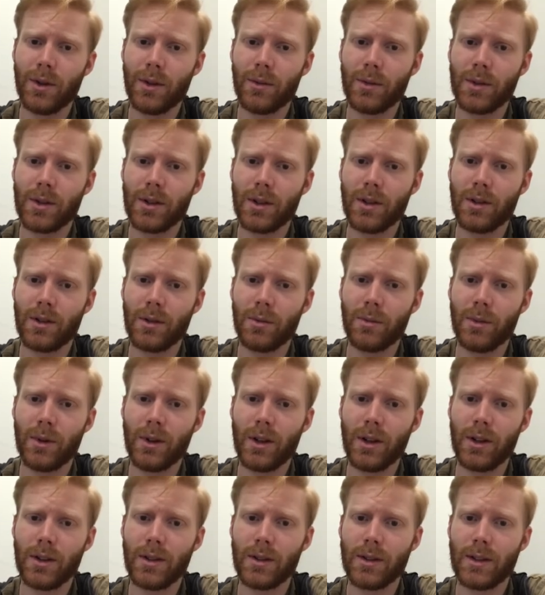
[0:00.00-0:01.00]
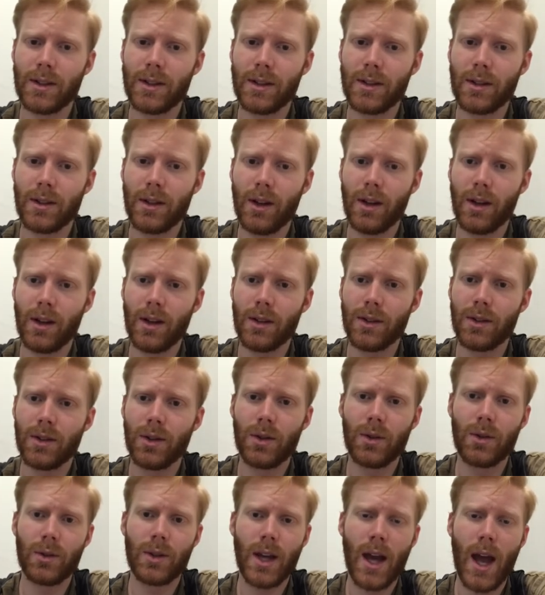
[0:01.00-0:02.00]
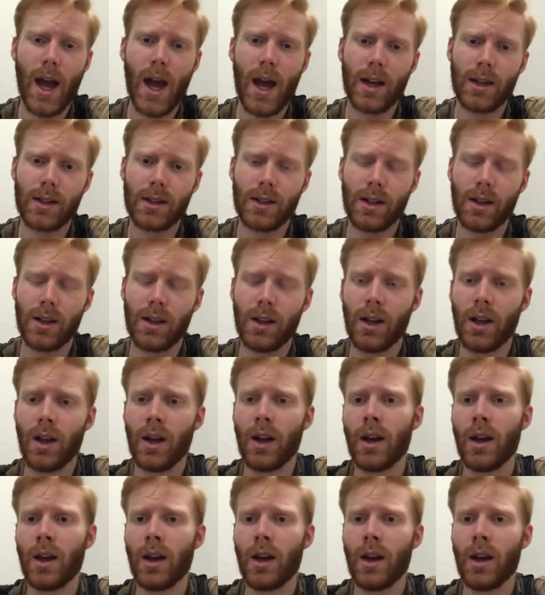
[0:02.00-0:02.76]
It was a little bit too taxing.